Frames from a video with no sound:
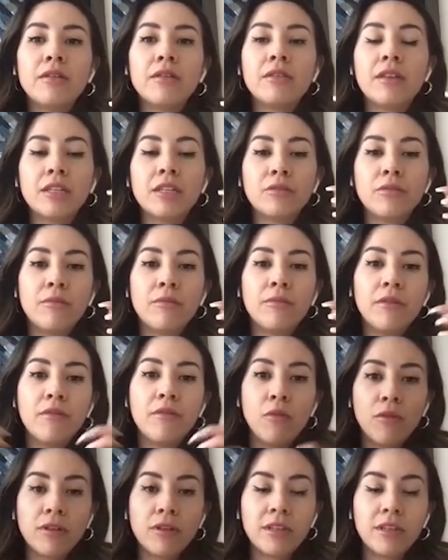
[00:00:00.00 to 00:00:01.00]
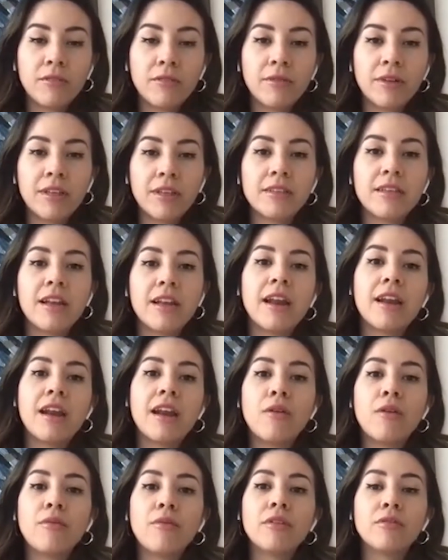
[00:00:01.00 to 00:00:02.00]
that's why we focus on real estate, and
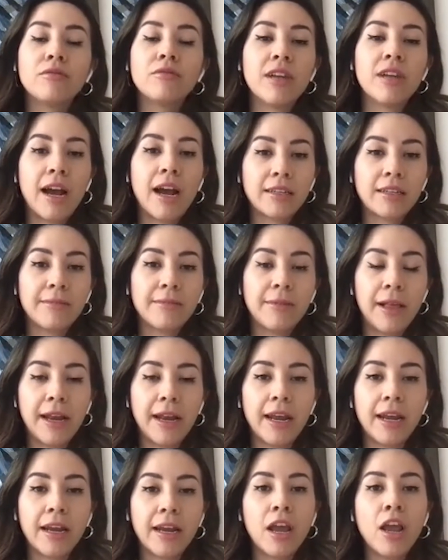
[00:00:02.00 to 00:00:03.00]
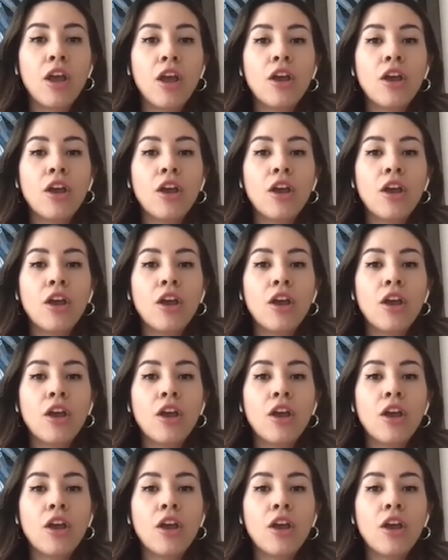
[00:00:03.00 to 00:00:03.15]
now we do tax planning.